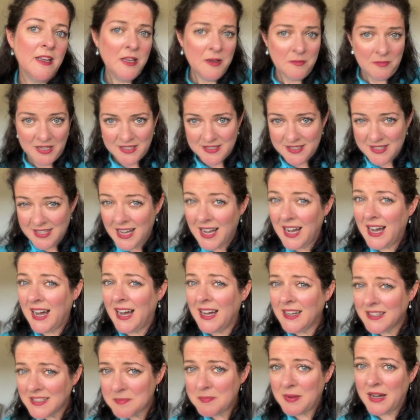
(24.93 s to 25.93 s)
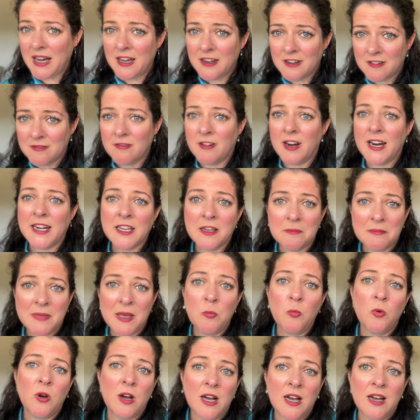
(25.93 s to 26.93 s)
because the hardest part of writing a
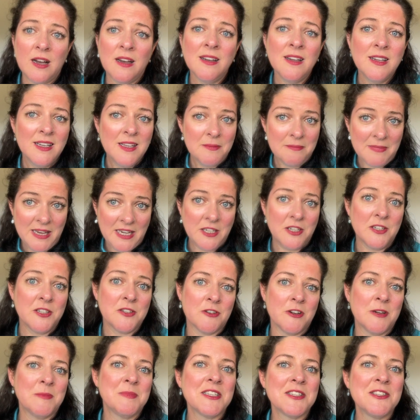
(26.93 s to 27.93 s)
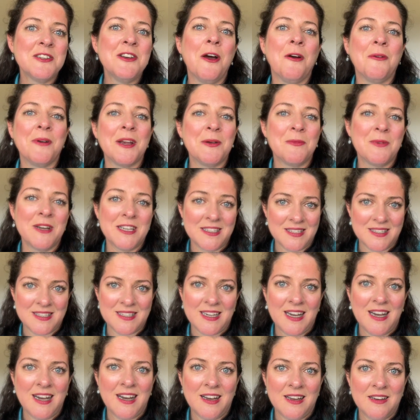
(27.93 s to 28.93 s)
memoir manuscript is knowing where to
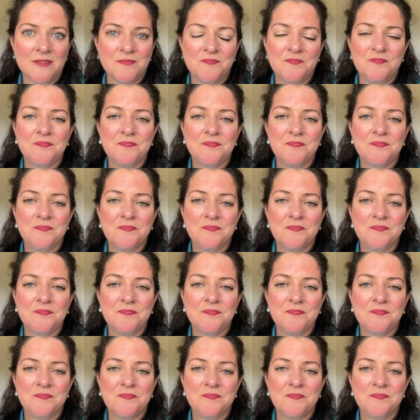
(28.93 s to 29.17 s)
start.